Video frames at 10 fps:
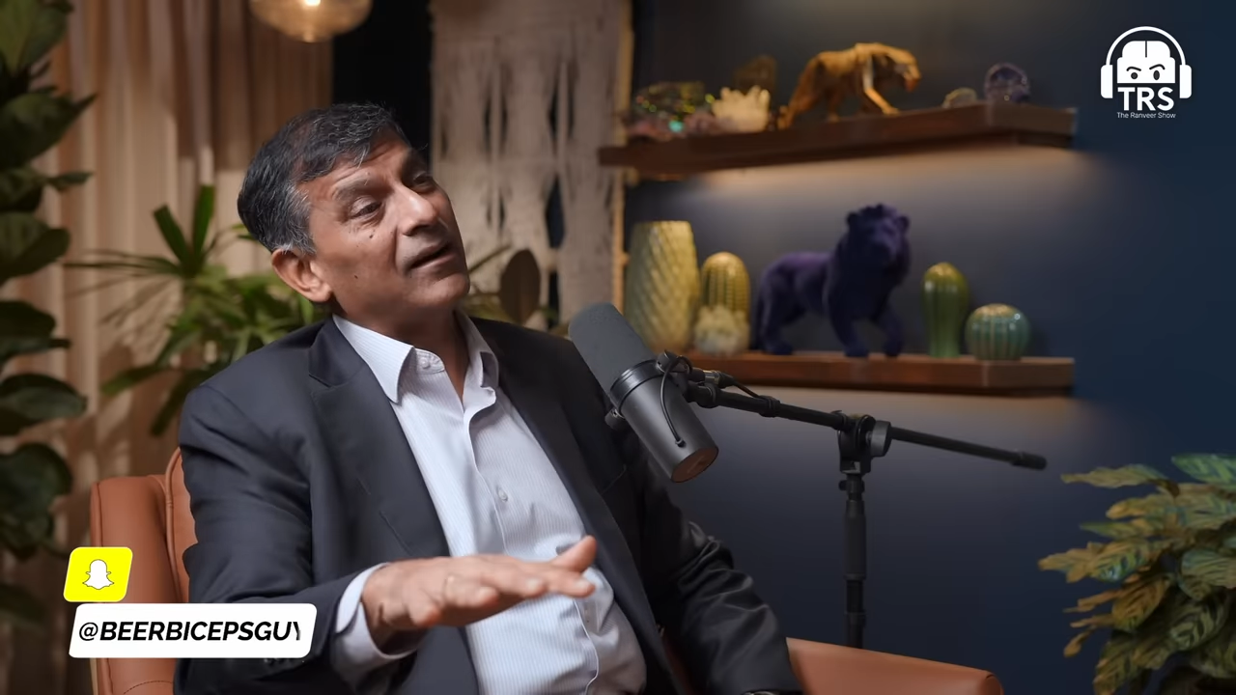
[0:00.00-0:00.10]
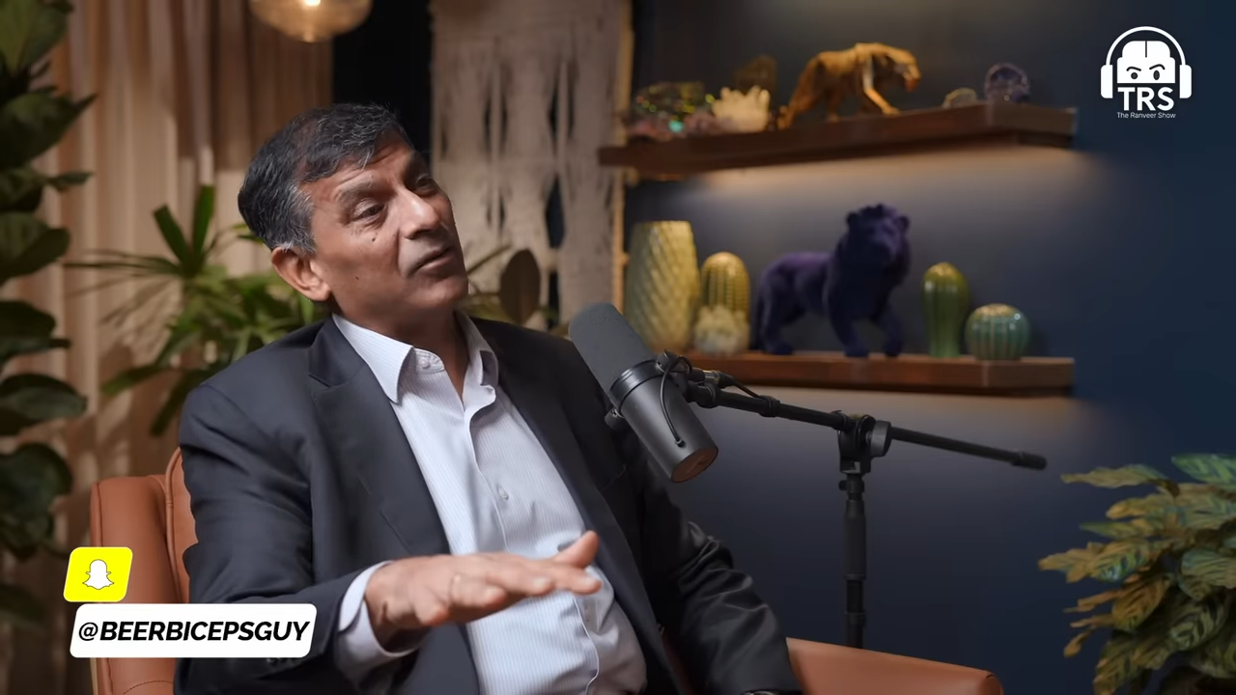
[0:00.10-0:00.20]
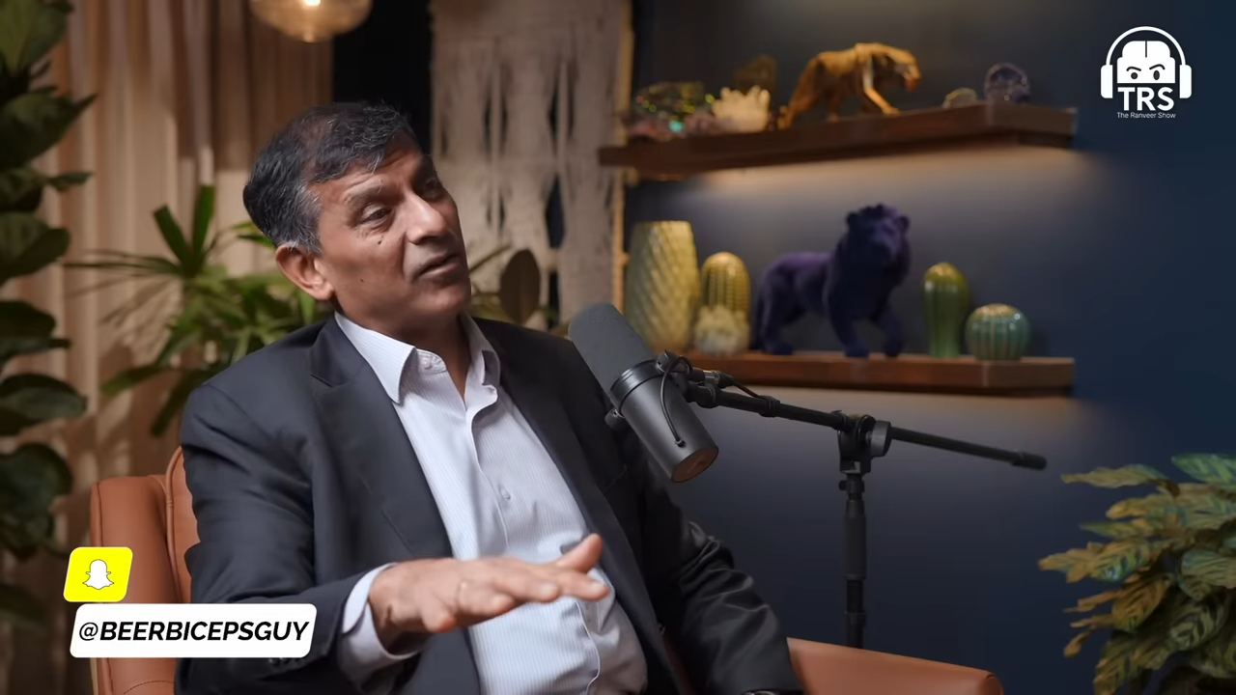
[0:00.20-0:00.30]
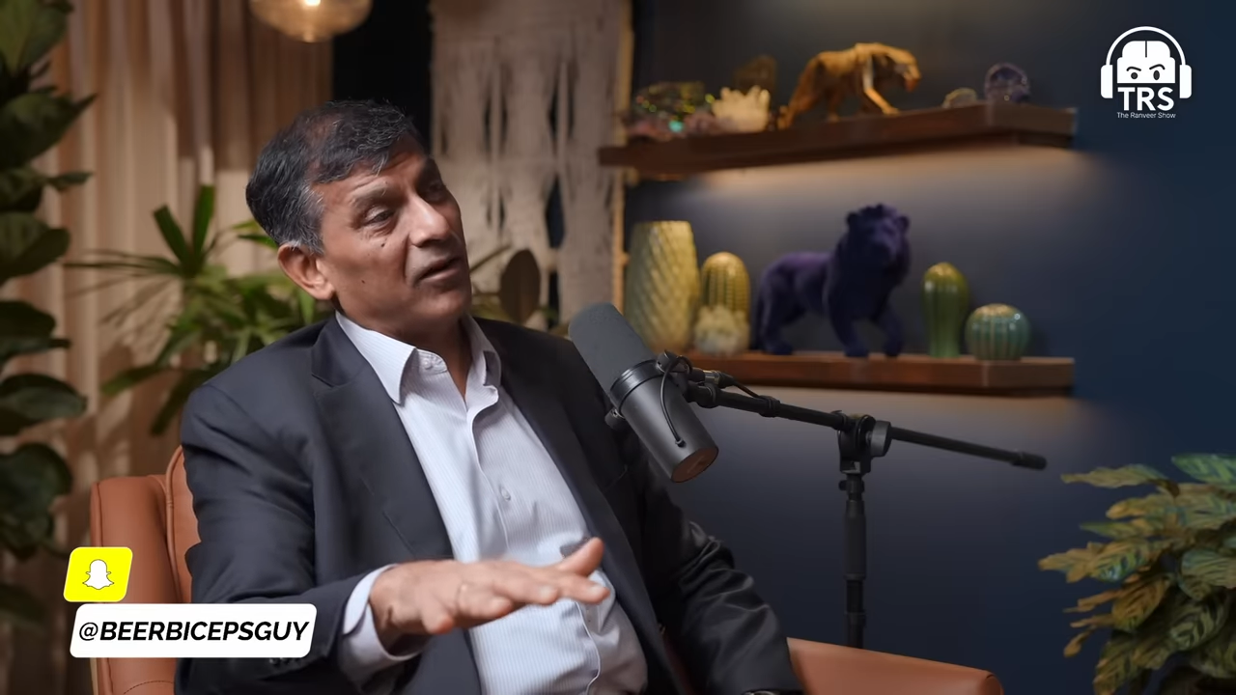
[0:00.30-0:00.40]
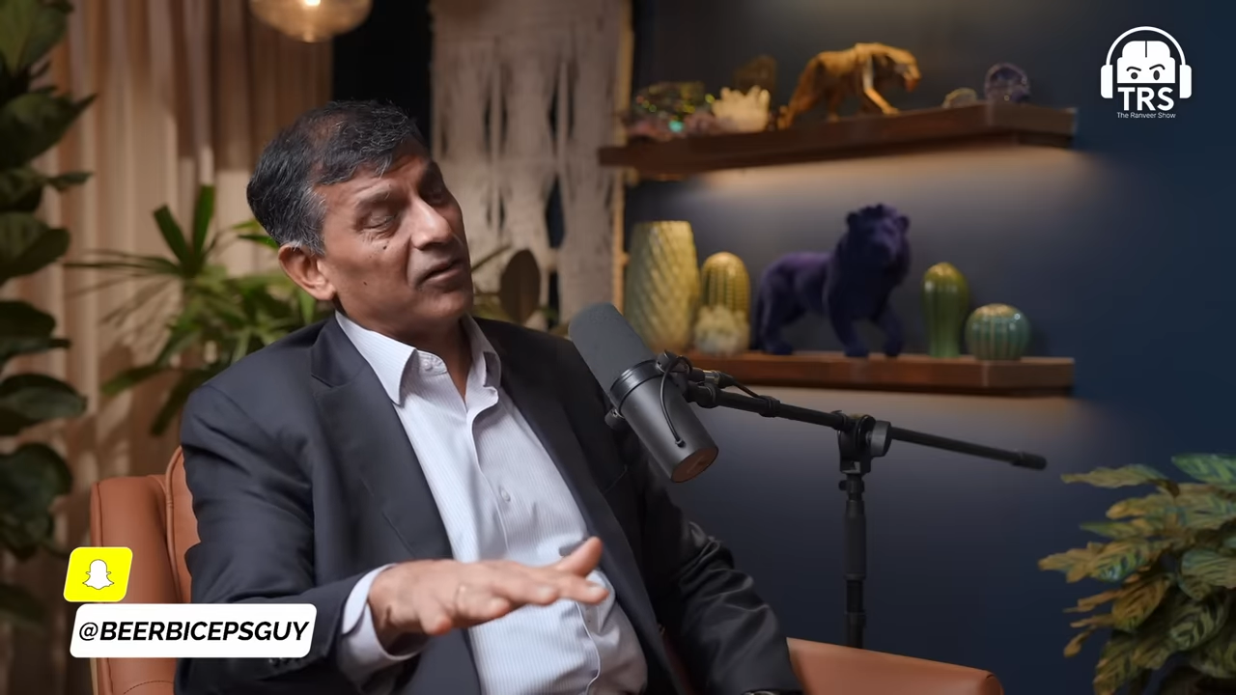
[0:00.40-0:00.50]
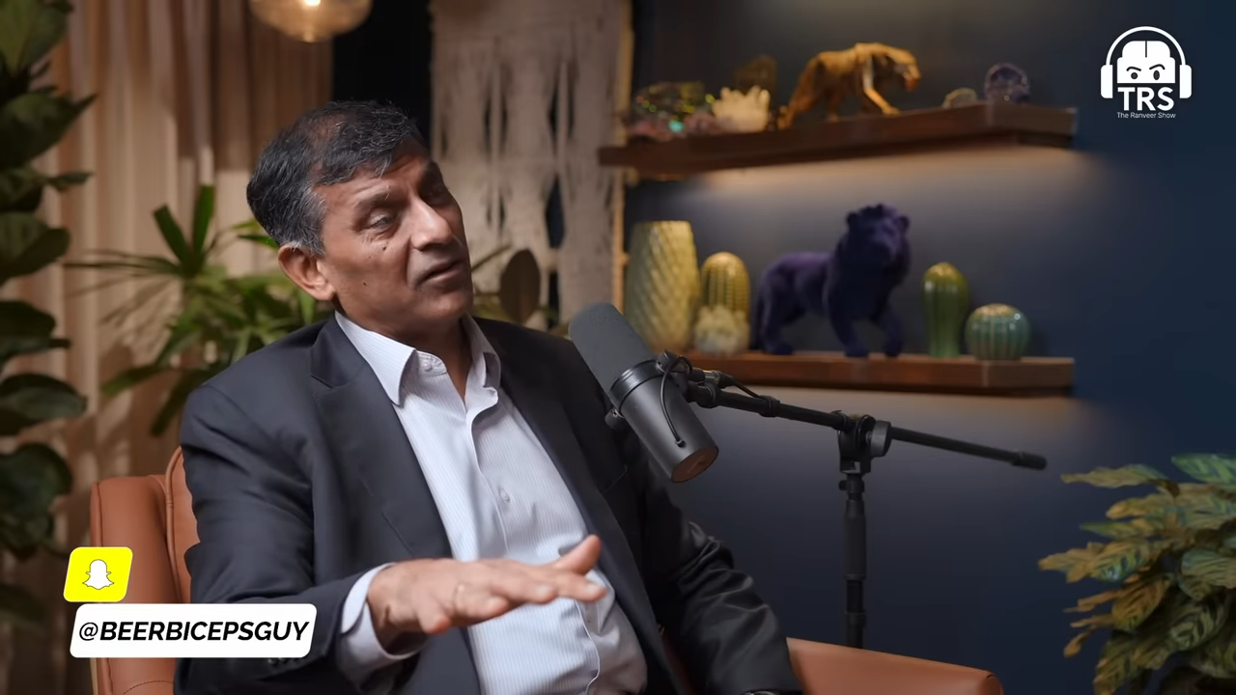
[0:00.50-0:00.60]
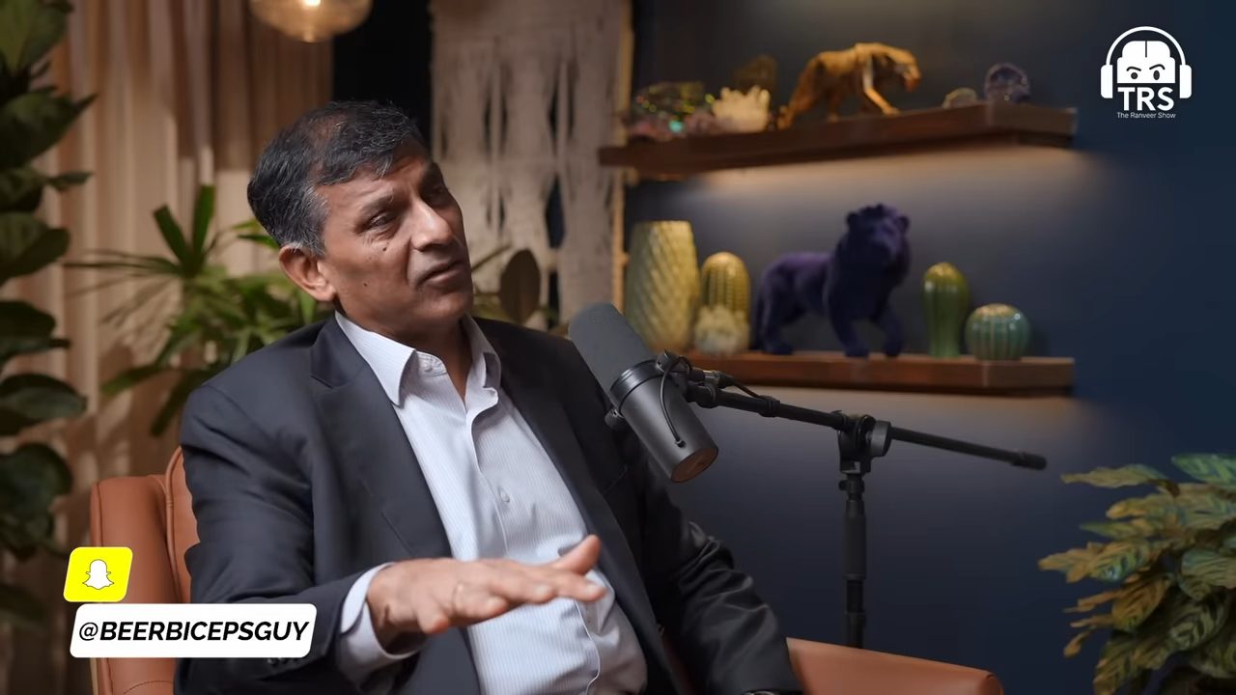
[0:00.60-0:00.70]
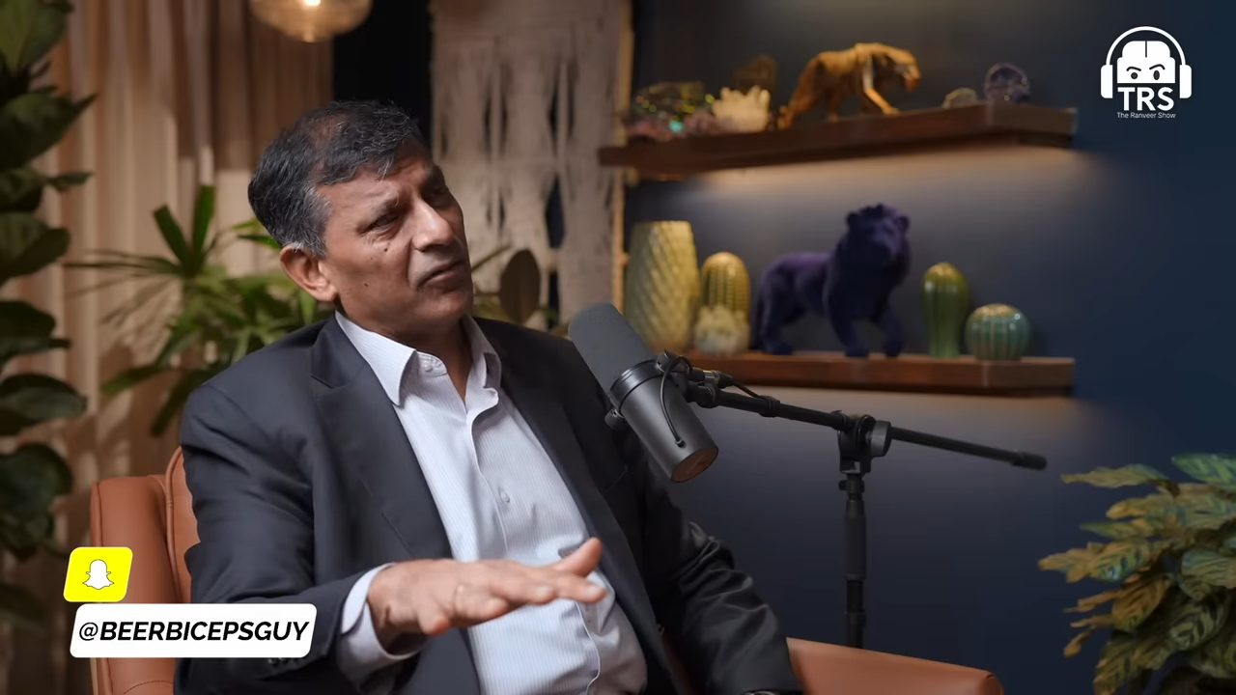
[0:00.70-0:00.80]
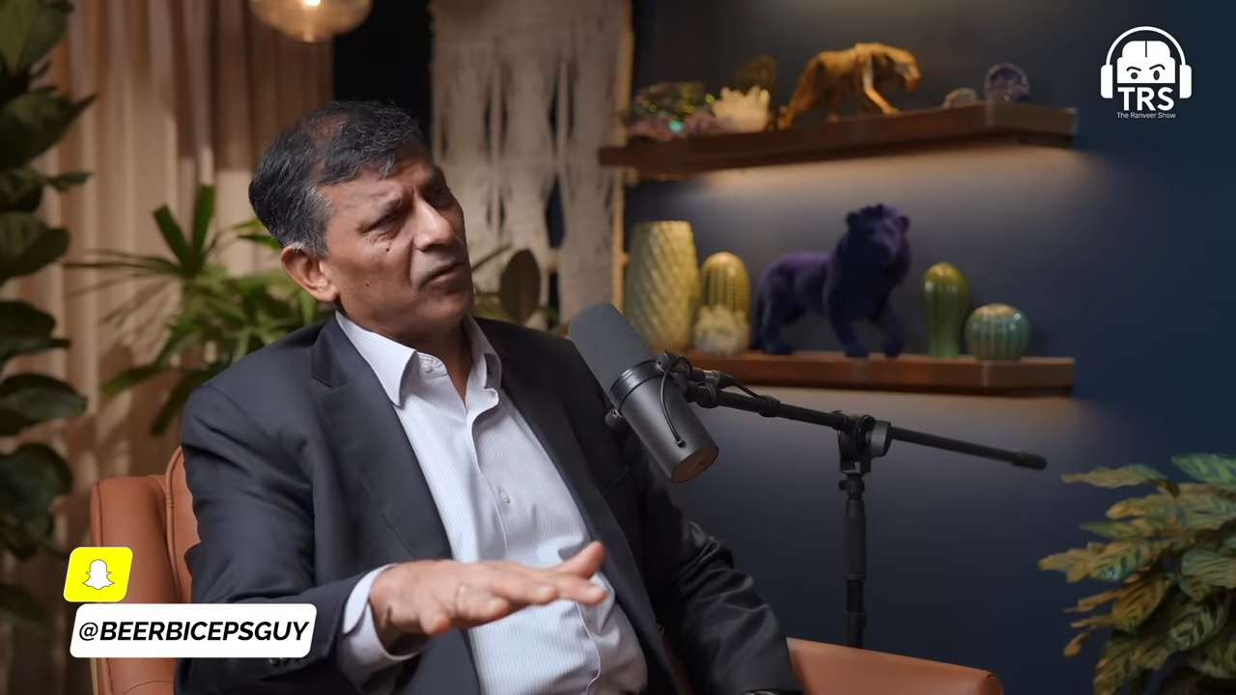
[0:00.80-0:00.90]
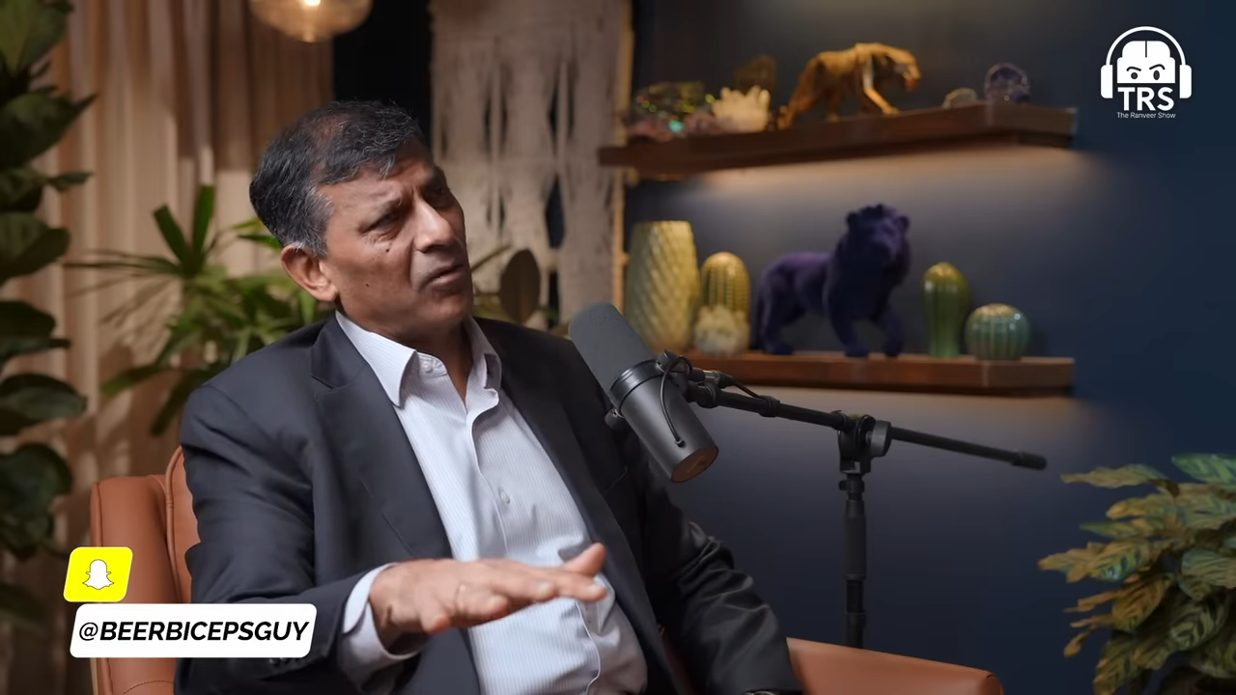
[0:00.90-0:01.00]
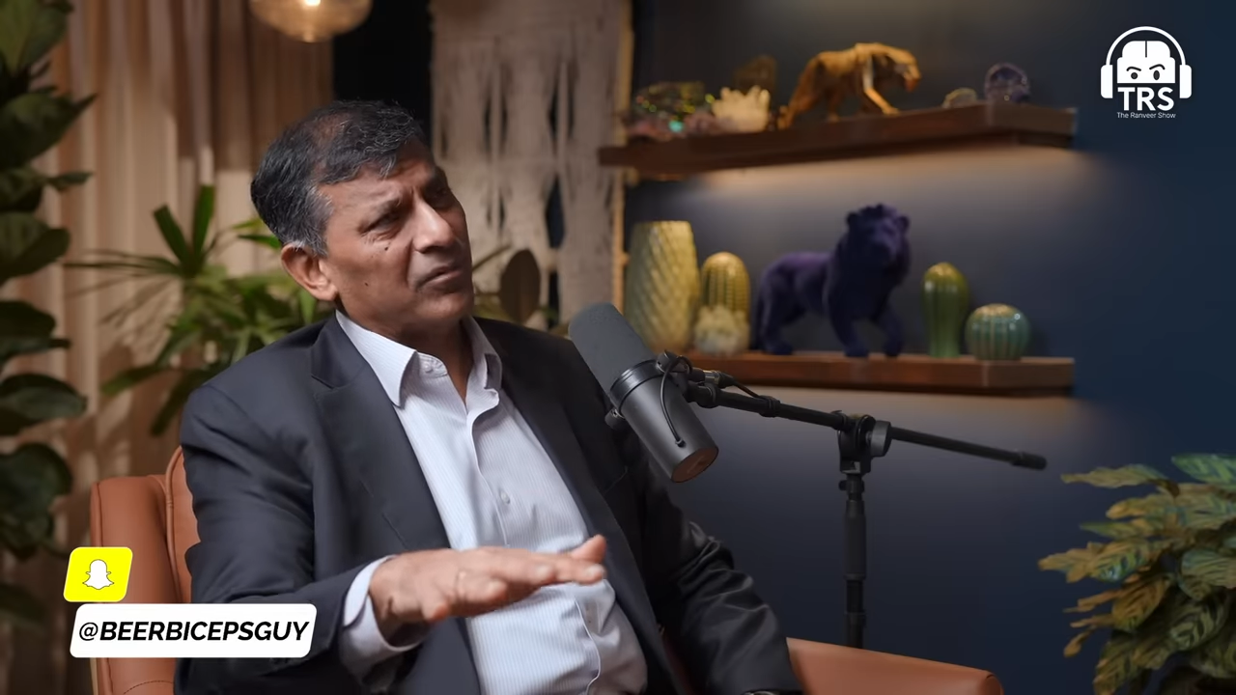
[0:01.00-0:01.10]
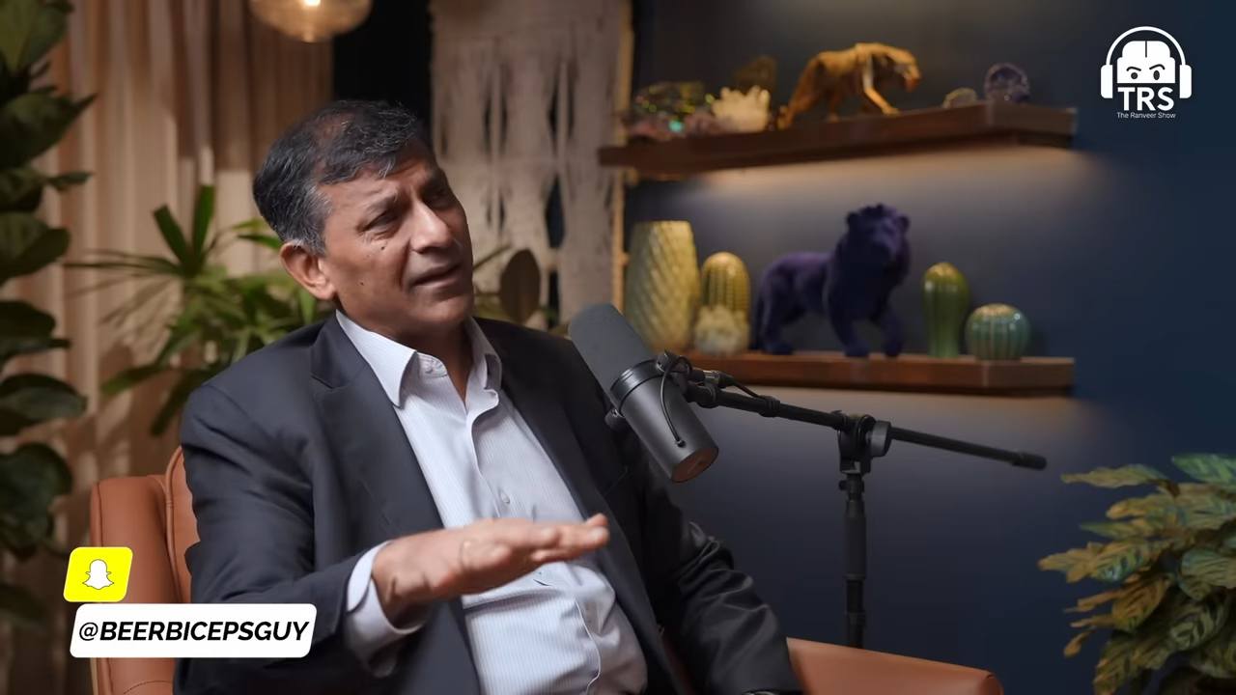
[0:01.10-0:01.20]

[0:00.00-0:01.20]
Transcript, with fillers: kind of governance reform.